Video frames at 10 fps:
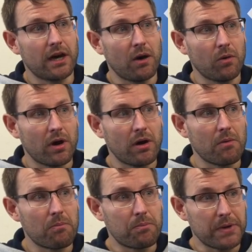our
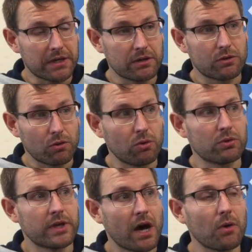big goal
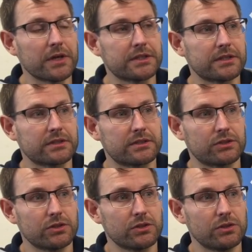now is
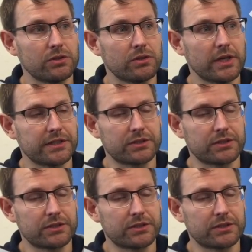to